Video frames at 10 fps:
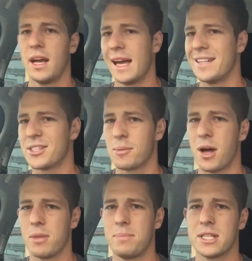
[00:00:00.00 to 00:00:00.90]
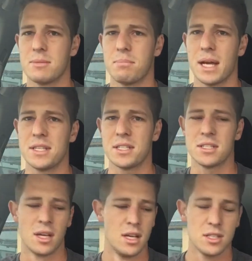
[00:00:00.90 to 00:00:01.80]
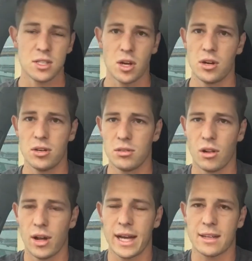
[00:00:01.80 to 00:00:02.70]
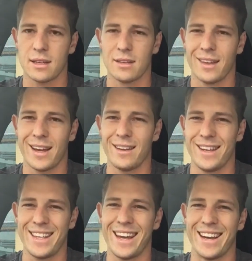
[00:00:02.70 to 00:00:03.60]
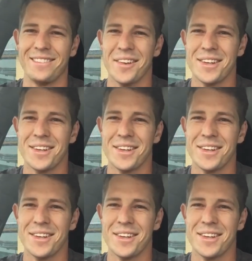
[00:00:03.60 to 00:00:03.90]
and some other bits and pieces. So like that, yeah.